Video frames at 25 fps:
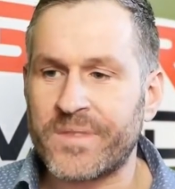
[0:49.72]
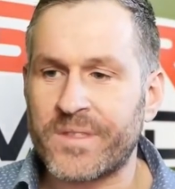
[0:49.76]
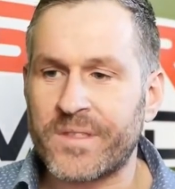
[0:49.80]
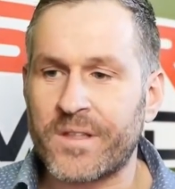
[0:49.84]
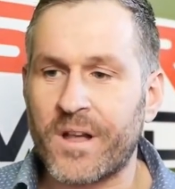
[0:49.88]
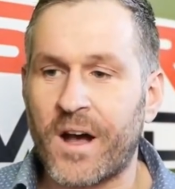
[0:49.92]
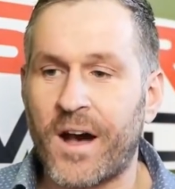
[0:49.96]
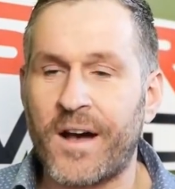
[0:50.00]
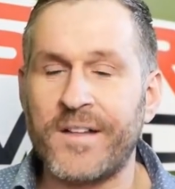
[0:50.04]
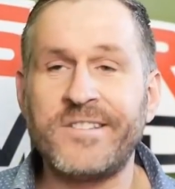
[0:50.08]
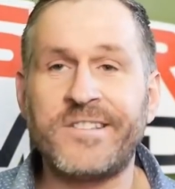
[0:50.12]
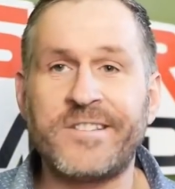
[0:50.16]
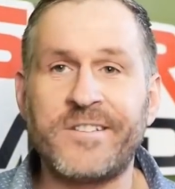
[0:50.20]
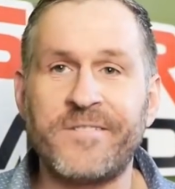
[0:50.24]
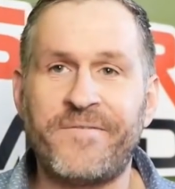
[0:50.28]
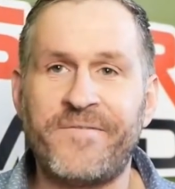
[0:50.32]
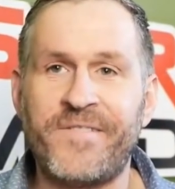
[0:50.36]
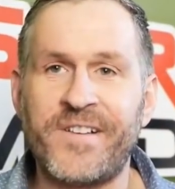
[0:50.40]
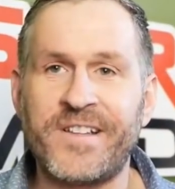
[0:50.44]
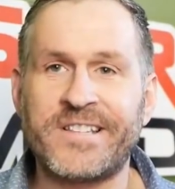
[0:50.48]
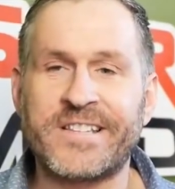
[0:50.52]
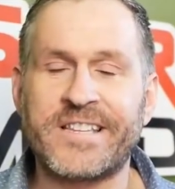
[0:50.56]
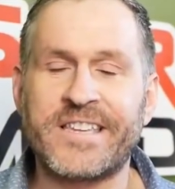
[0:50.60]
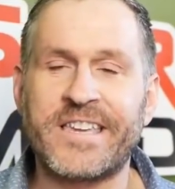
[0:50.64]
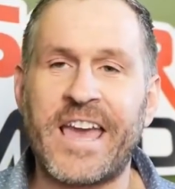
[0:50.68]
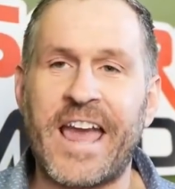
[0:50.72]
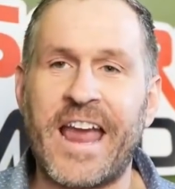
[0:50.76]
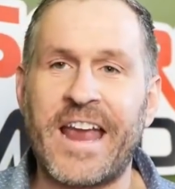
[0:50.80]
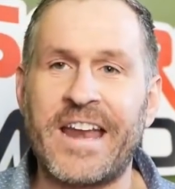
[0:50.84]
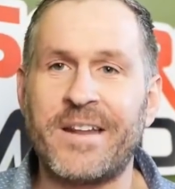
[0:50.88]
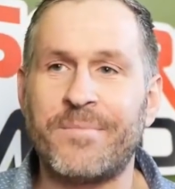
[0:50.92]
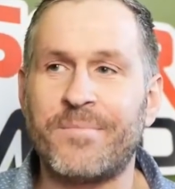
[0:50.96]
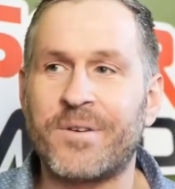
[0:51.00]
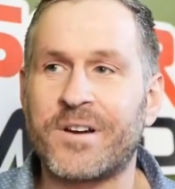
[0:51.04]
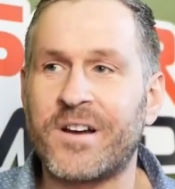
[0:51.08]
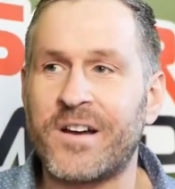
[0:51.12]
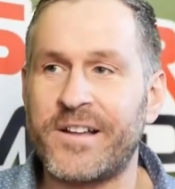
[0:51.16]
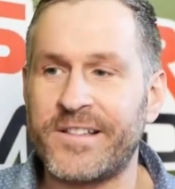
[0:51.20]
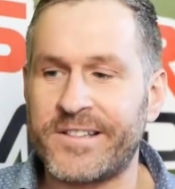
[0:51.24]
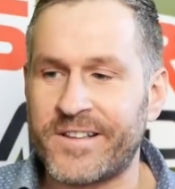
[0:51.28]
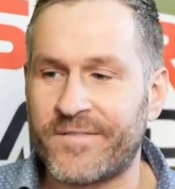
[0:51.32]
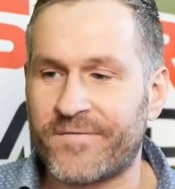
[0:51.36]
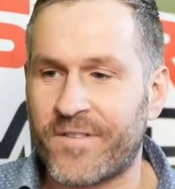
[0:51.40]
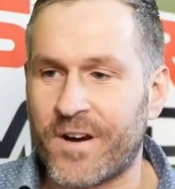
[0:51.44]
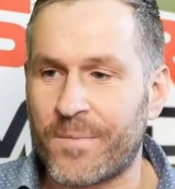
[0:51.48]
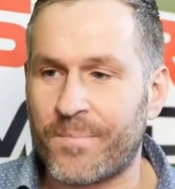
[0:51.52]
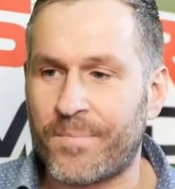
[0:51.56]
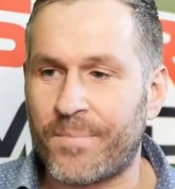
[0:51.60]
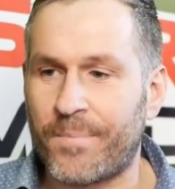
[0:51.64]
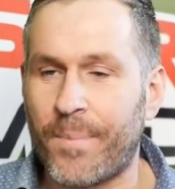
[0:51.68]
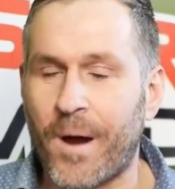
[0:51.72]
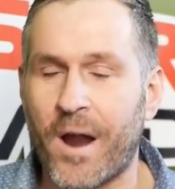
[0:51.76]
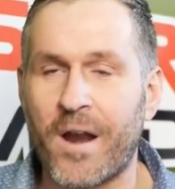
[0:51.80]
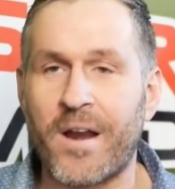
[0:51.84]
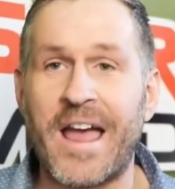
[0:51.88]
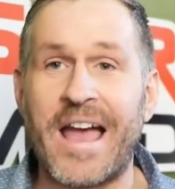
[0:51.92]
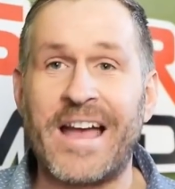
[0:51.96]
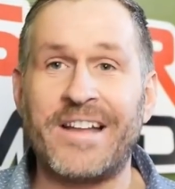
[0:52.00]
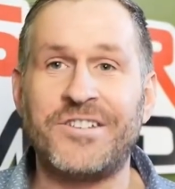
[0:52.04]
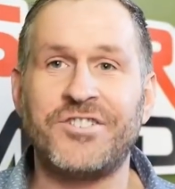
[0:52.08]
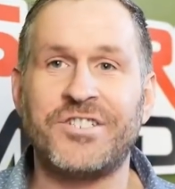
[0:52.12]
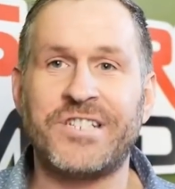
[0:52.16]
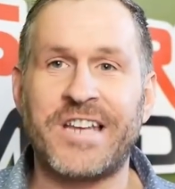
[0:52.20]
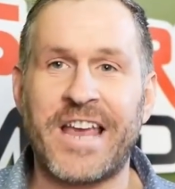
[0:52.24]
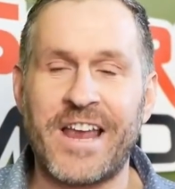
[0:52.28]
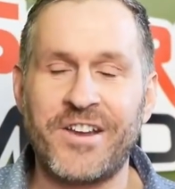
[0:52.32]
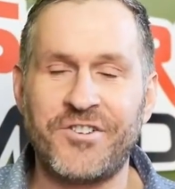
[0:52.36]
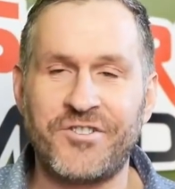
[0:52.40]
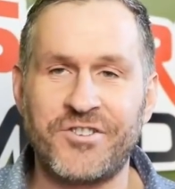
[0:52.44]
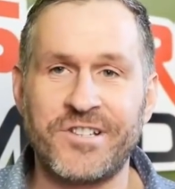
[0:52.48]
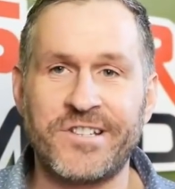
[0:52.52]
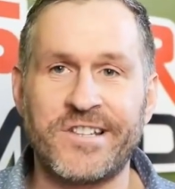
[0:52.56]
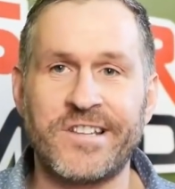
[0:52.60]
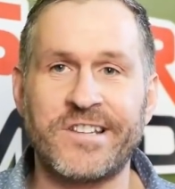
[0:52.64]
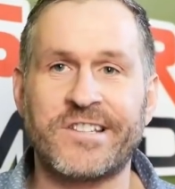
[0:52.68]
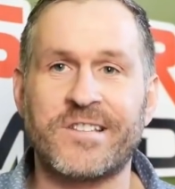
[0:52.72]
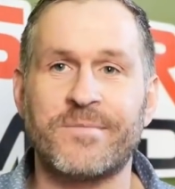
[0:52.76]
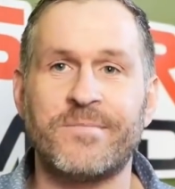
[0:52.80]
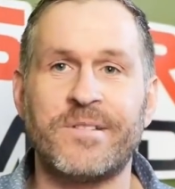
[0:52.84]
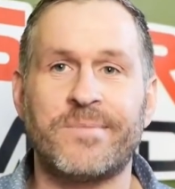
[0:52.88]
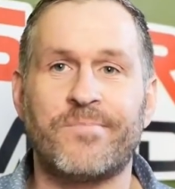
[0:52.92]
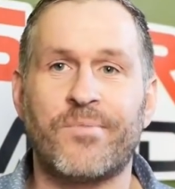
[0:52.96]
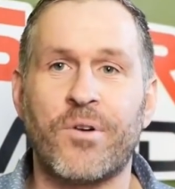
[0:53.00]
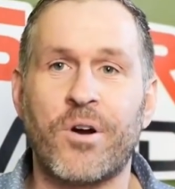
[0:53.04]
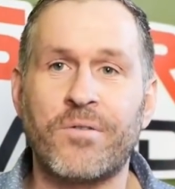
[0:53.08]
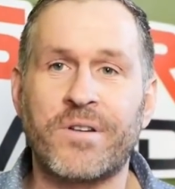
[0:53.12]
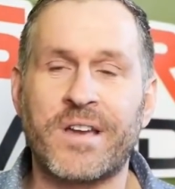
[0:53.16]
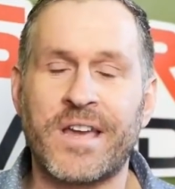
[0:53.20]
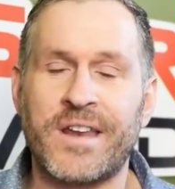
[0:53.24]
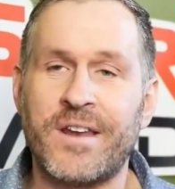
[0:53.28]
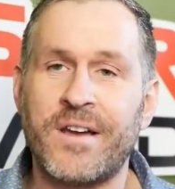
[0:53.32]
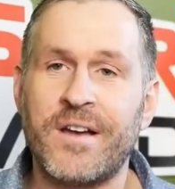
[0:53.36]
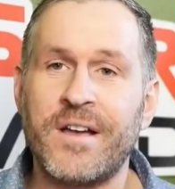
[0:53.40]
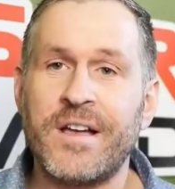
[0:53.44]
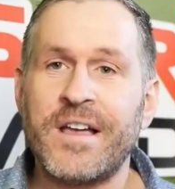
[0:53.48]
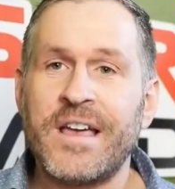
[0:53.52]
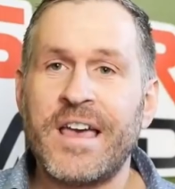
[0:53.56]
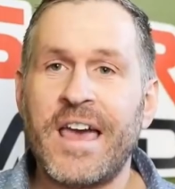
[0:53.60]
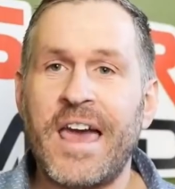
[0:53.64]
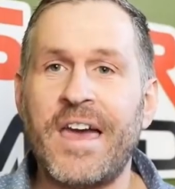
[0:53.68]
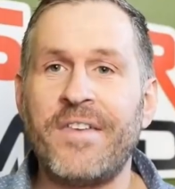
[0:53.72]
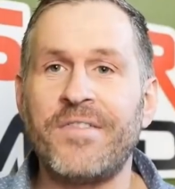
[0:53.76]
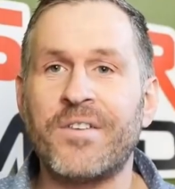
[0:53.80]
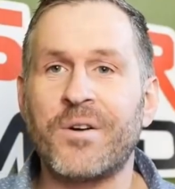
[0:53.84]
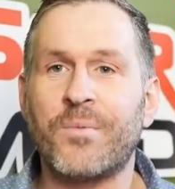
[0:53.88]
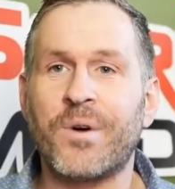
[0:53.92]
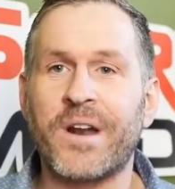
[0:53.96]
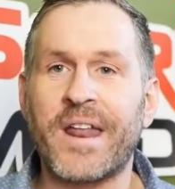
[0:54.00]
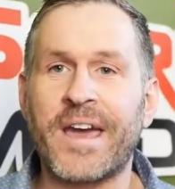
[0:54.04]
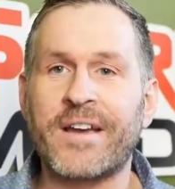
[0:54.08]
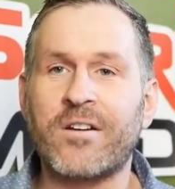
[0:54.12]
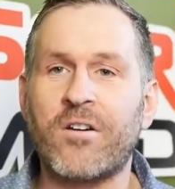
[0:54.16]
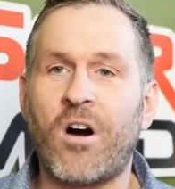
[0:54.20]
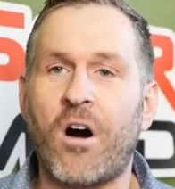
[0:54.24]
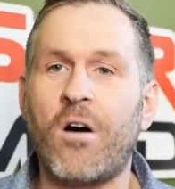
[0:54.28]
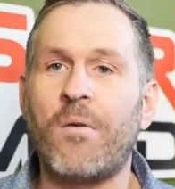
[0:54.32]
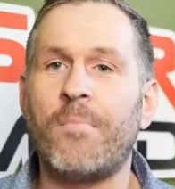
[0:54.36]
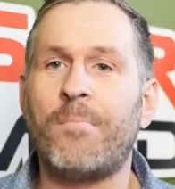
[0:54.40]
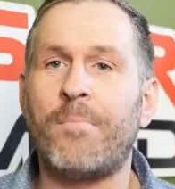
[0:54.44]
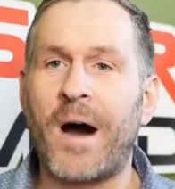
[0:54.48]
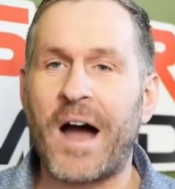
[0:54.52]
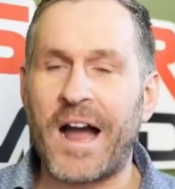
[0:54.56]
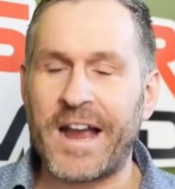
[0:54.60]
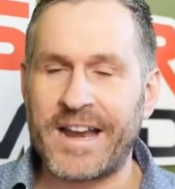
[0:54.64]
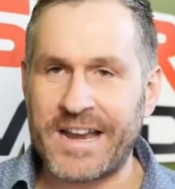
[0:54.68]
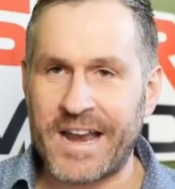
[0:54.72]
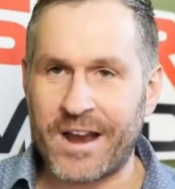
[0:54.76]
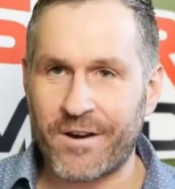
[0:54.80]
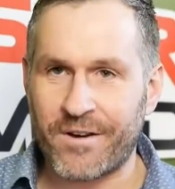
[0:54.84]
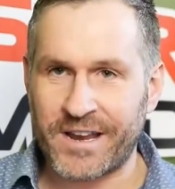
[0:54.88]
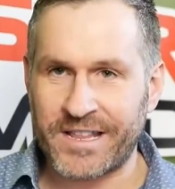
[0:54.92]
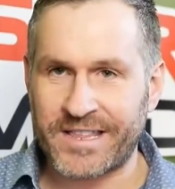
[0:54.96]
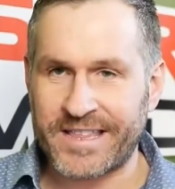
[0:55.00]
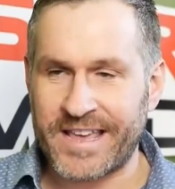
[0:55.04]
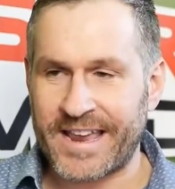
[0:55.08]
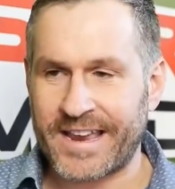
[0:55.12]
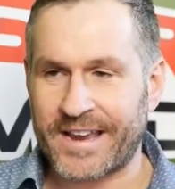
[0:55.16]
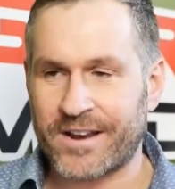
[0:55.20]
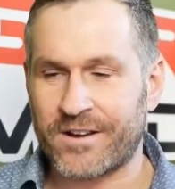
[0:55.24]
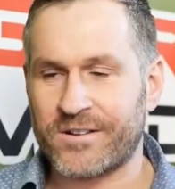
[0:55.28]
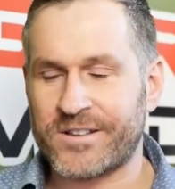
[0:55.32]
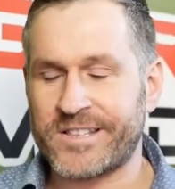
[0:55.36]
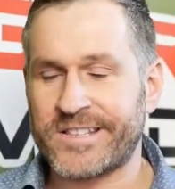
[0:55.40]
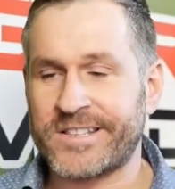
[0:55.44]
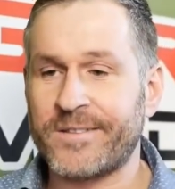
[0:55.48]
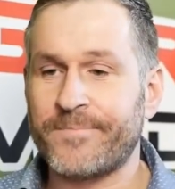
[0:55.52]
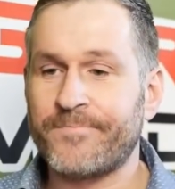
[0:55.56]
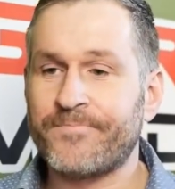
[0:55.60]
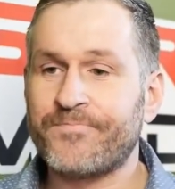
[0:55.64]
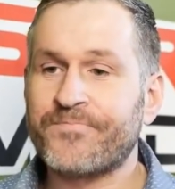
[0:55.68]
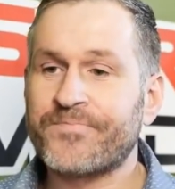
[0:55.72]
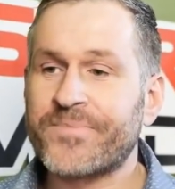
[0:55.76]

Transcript: unsophisticated because of our education system is broken, and they're what I call binary thinkers.